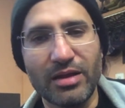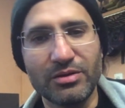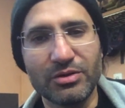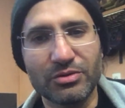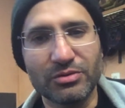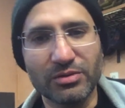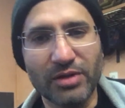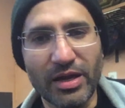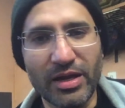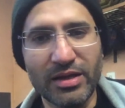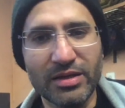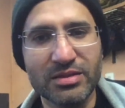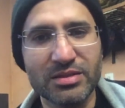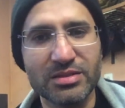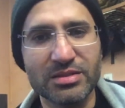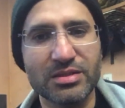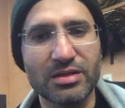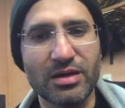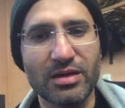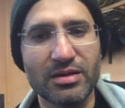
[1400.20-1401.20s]
your
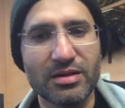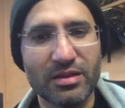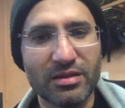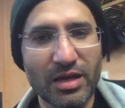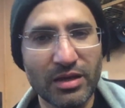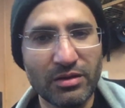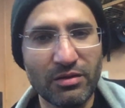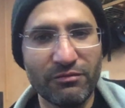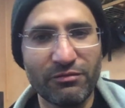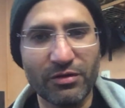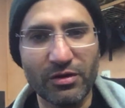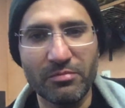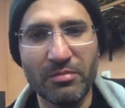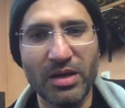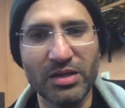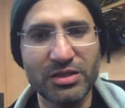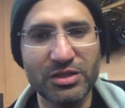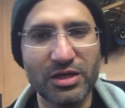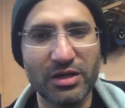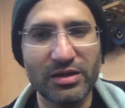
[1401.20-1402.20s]
likes. Thank you very
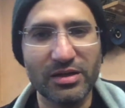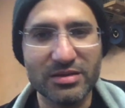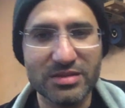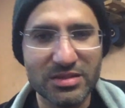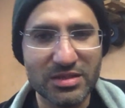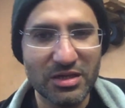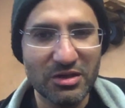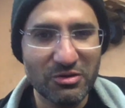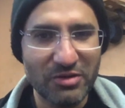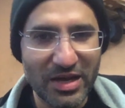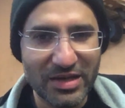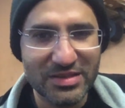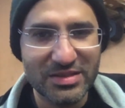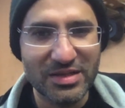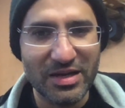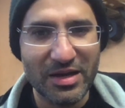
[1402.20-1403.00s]
much, and I'll see you next